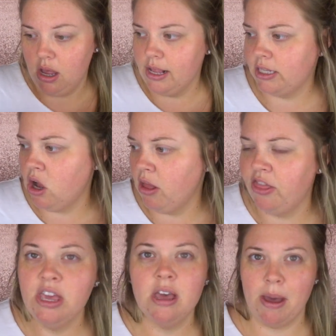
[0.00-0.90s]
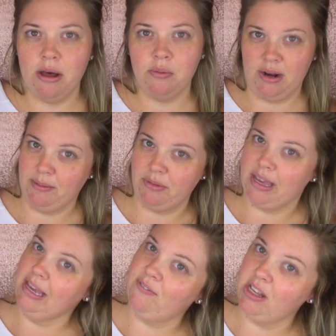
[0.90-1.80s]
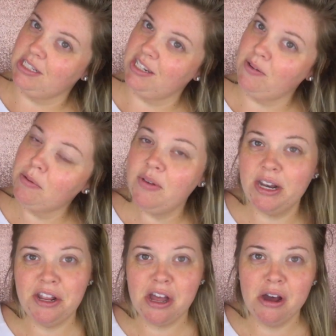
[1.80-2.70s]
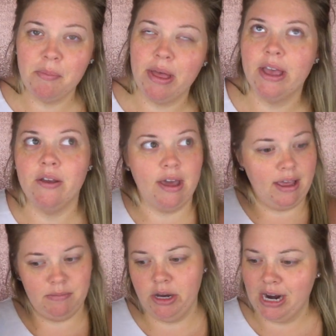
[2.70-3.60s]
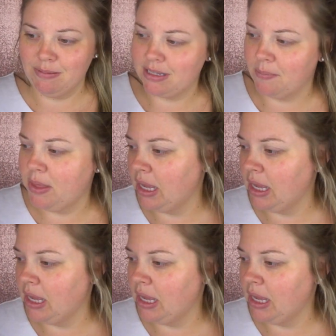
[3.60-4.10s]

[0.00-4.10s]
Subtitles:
That's all I think about when I'm like fixing to film a video. I'm like, okay, let me grab something